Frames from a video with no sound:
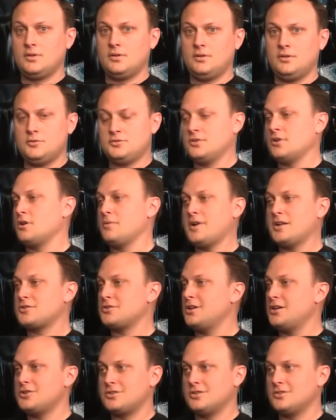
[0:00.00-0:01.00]
using our
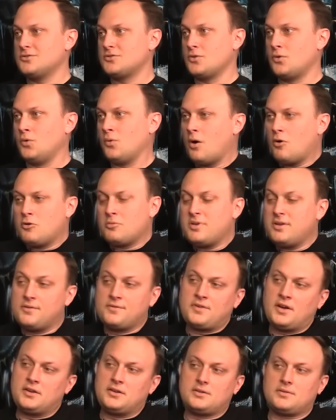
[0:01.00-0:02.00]
imaginations. What would be
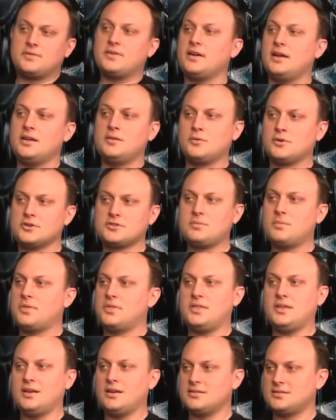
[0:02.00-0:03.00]
fun to fight? What are some
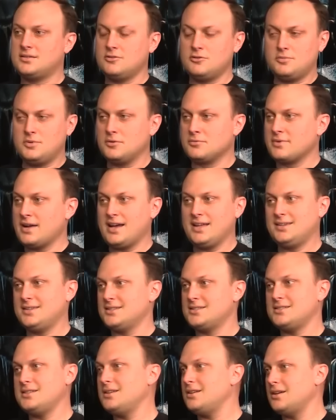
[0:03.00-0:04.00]
things that would be rad to
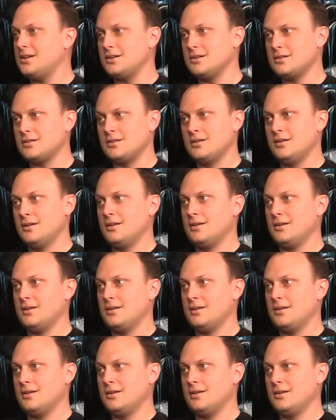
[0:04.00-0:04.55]
see here?